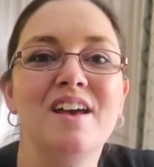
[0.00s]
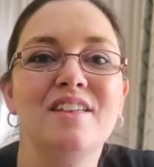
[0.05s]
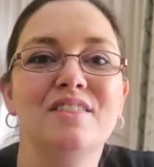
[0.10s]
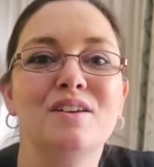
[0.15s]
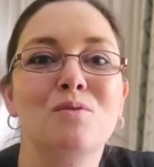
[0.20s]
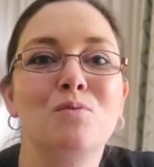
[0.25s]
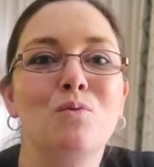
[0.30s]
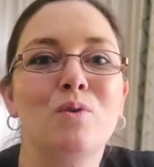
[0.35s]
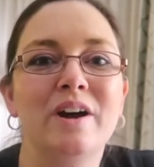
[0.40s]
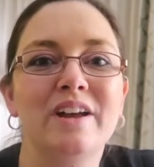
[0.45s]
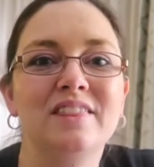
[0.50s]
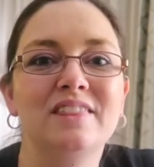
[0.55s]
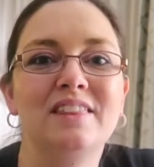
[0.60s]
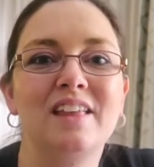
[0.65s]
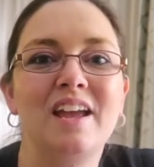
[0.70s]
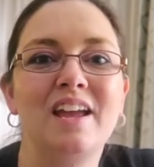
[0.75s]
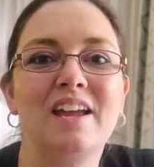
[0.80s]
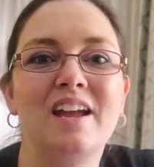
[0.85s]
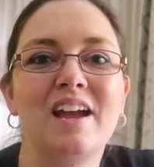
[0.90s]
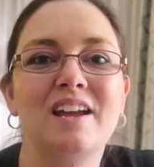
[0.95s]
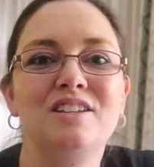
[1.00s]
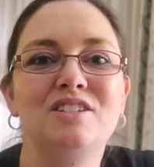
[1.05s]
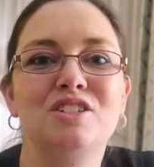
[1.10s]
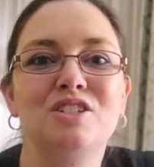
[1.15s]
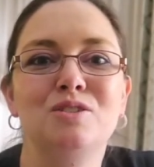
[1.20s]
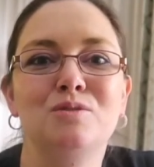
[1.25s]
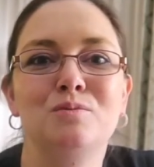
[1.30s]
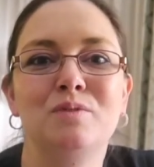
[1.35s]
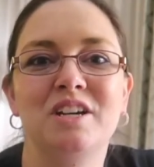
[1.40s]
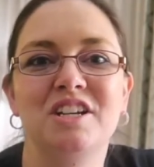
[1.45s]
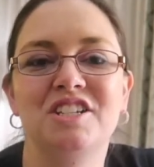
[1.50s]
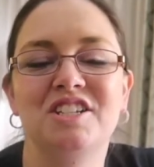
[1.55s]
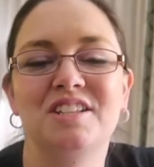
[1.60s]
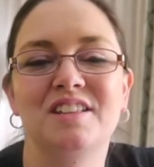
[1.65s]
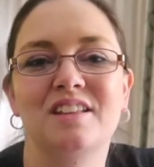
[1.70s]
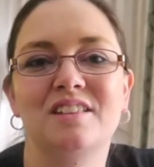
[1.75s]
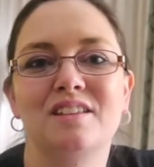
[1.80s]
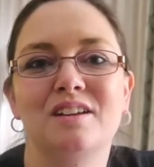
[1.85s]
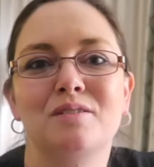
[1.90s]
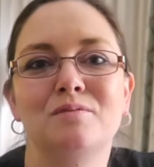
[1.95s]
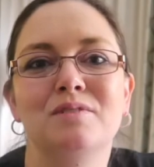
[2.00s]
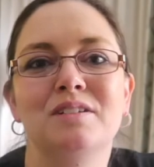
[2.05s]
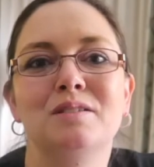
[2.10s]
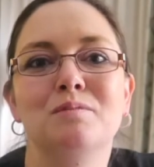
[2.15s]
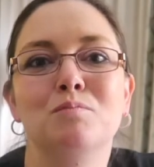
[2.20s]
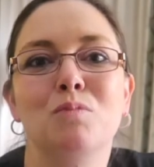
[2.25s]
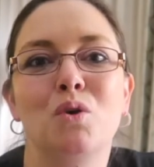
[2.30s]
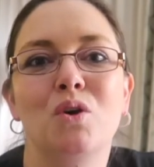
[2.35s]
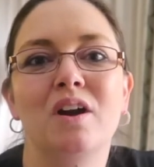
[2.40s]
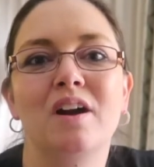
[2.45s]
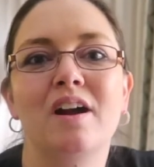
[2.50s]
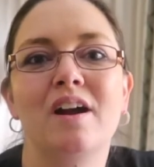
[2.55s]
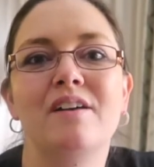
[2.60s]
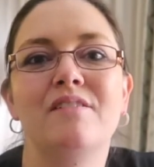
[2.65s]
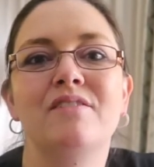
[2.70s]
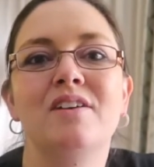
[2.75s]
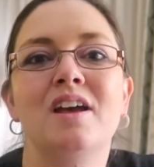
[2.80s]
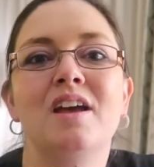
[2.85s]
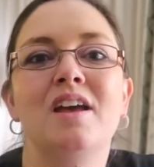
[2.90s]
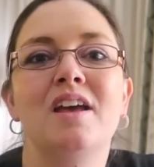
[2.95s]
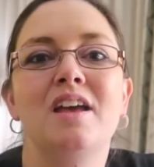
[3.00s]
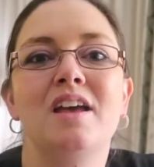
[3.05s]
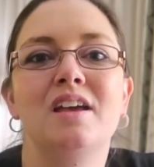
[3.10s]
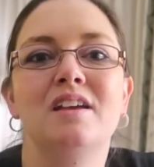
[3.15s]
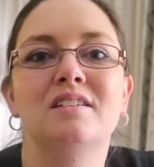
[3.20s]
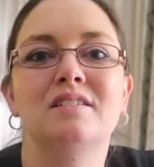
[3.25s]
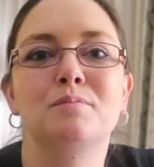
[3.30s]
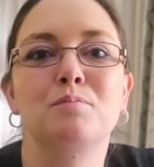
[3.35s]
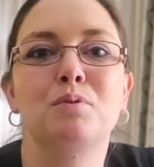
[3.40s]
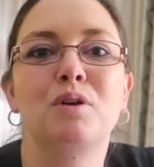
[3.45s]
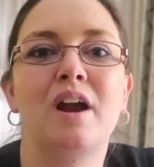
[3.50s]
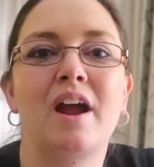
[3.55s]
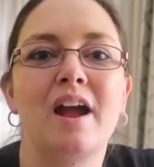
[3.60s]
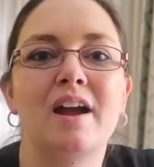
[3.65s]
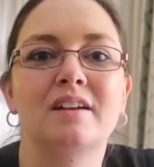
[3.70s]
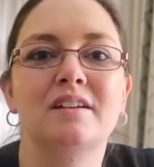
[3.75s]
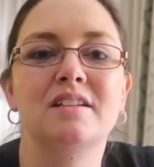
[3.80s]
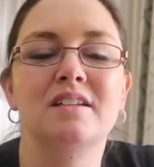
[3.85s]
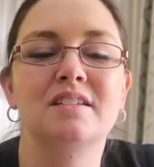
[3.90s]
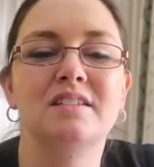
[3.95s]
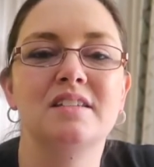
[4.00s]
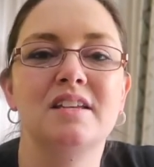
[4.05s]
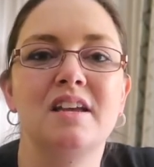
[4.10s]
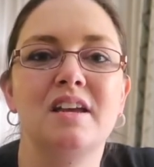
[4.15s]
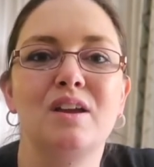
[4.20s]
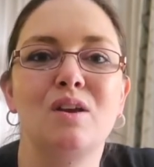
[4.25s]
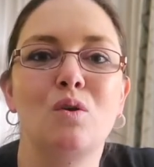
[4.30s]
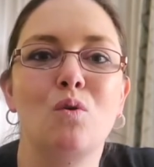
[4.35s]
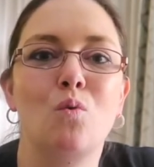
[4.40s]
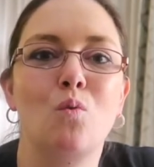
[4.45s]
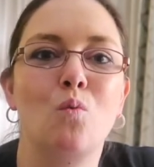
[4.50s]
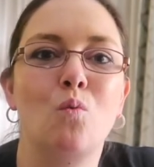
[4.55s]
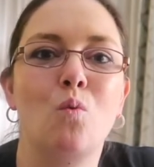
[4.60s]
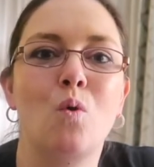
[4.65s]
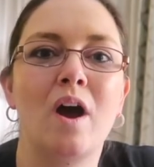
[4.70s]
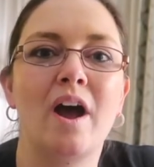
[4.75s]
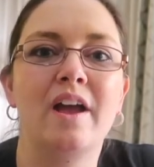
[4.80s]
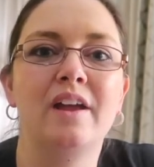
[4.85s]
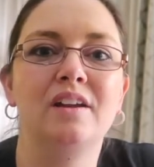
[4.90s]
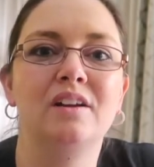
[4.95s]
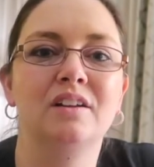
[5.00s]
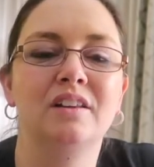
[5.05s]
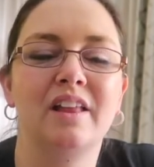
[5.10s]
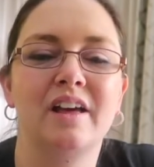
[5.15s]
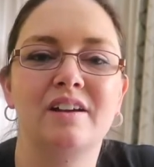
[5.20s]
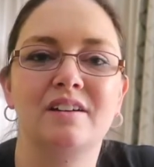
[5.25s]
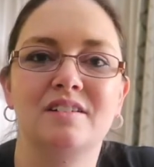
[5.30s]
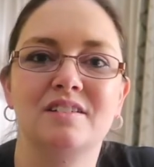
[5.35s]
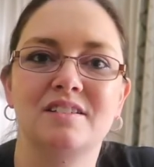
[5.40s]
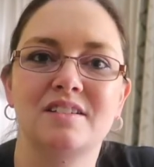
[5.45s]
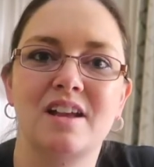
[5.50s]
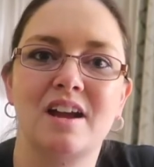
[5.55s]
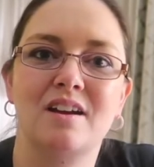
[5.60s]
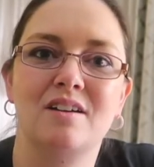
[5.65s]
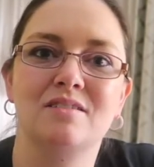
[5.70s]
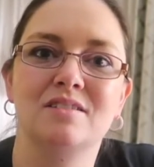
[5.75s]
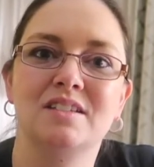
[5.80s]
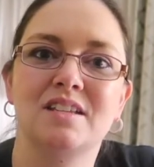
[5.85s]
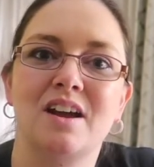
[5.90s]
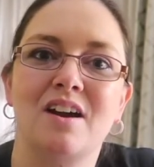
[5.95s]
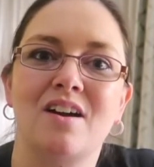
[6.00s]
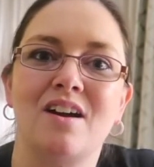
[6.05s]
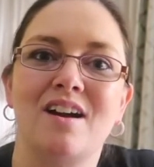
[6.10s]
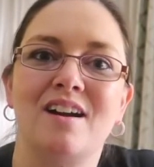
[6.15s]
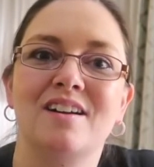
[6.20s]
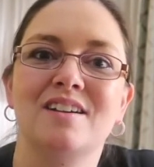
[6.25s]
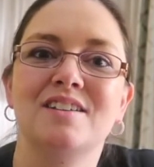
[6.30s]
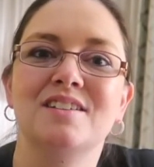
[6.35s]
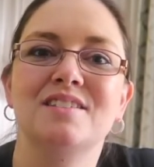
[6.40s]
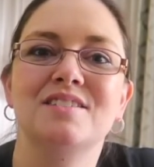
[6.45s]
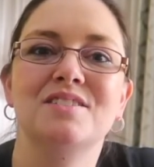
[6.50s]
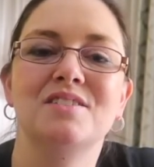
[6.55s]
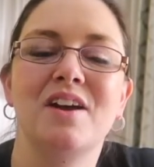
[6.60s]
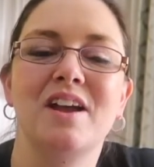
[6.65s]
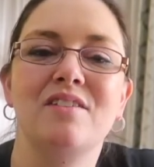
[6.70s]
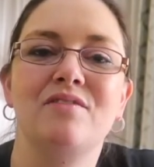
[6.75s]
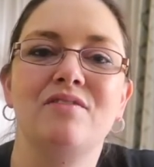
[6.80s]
The one thing I do wish that there was more of is practicing what your letter sounds are. So I